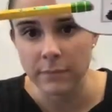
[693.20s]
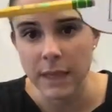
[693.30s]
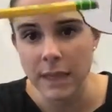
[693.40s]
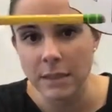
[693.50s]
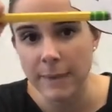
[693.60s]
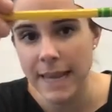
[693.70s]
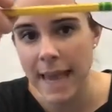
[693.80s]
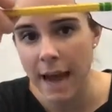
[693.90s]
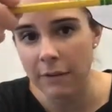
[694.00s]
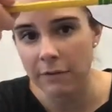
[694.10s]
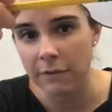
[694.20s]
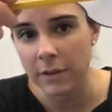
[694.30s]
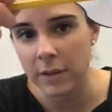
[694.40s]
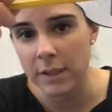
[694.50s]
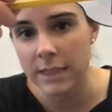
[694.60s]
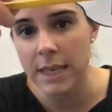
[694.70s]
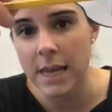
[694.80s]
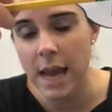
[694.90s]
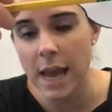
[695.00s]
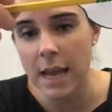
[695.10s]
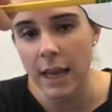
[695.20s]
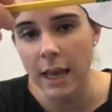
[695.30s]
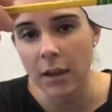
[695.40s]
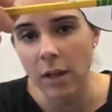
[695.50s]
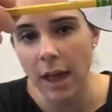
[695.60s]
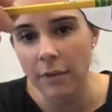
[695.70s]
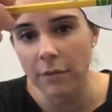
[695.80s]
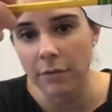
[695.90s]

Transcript: that's my calf, C-A-L-F.